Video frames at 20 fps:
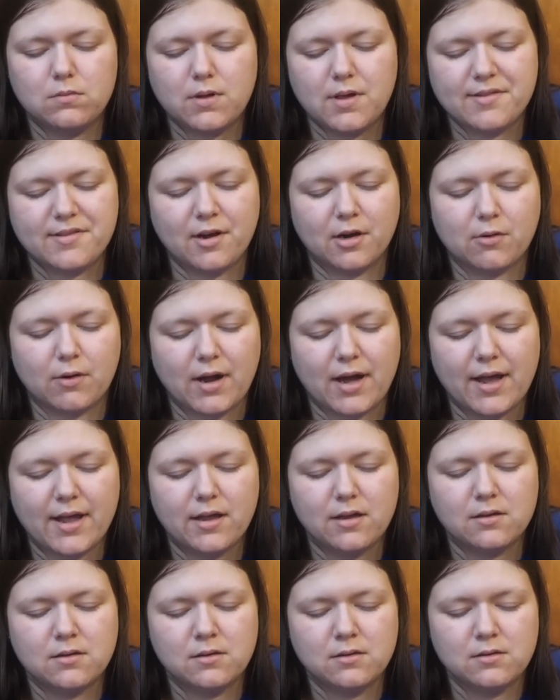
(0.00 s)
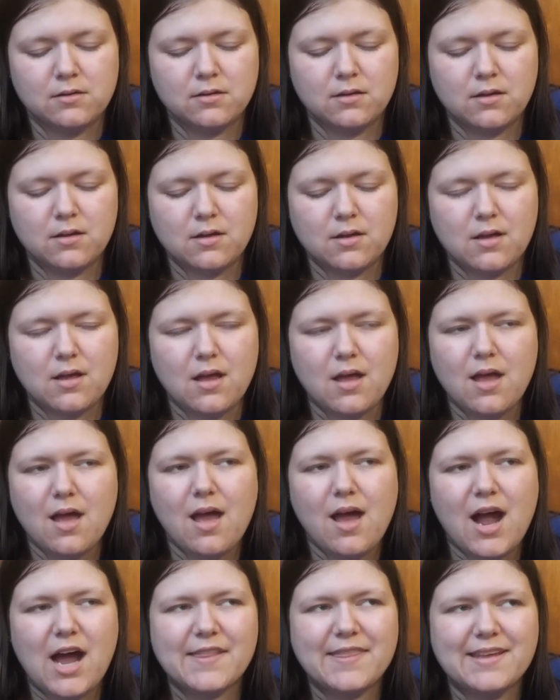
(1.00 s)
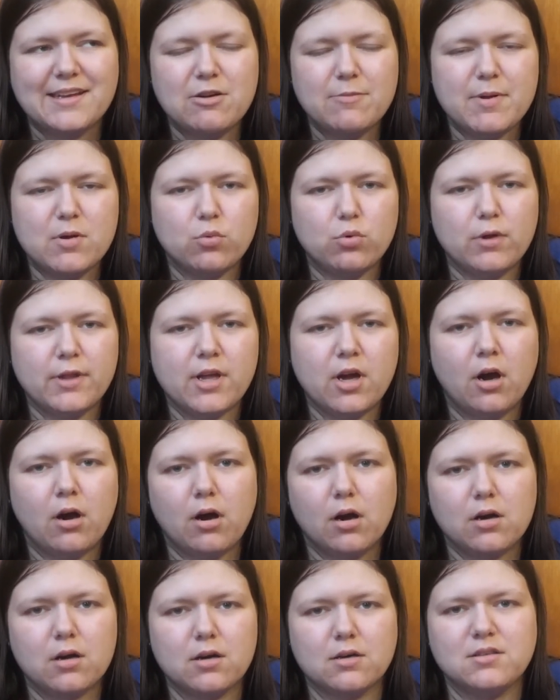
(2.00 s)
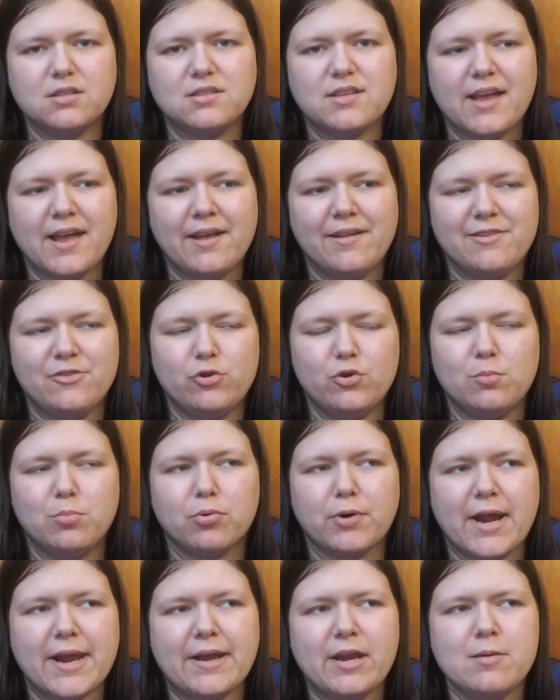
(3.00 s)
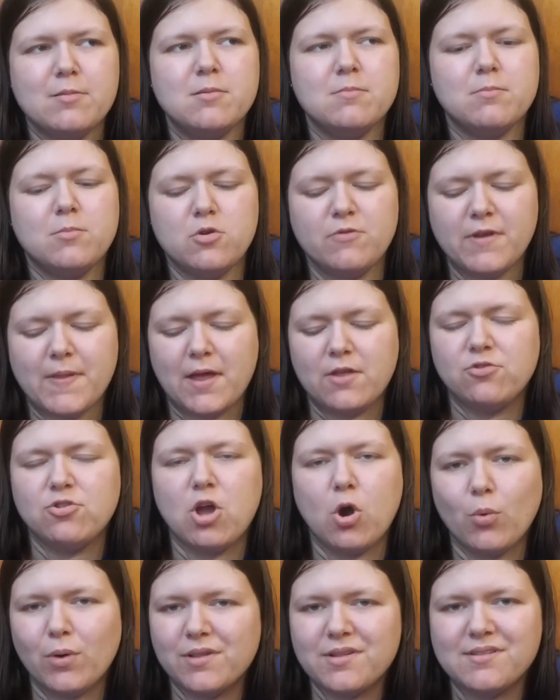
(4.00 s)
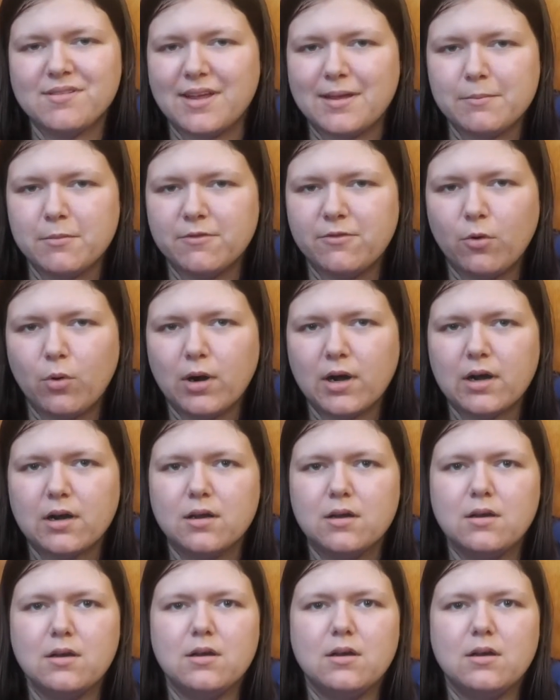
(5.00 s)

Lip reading: It's alright. I think it'll be really hard to dance to a brand new movie that no one's seen before.